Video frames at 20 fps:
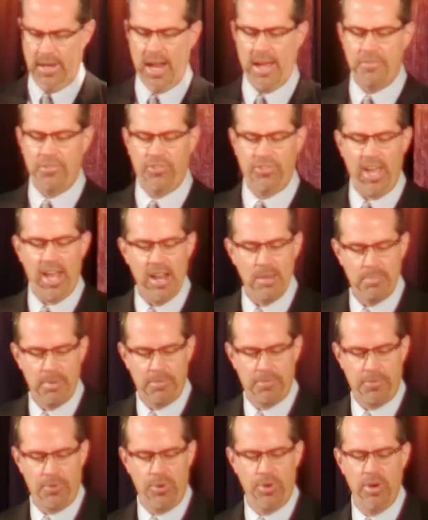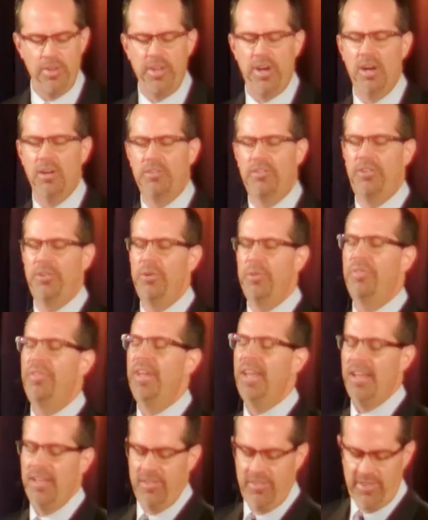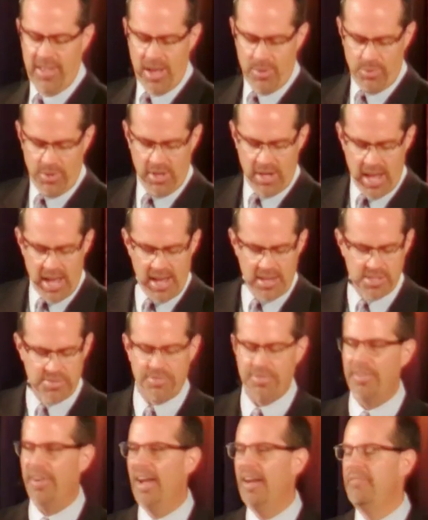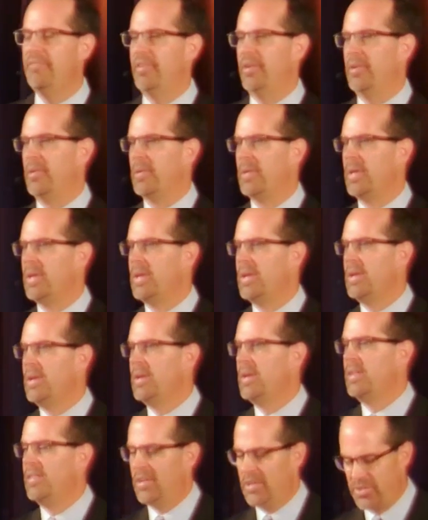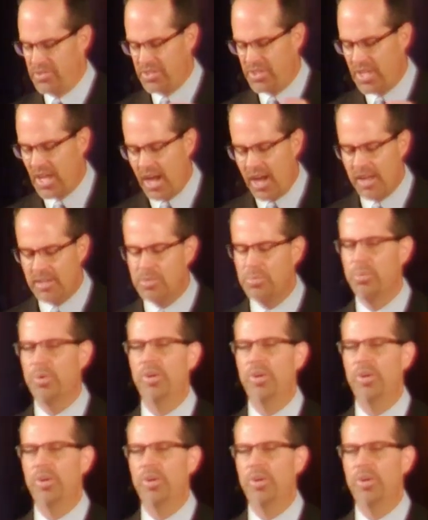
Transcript: And I've said it before there are two things that will last forever there's God's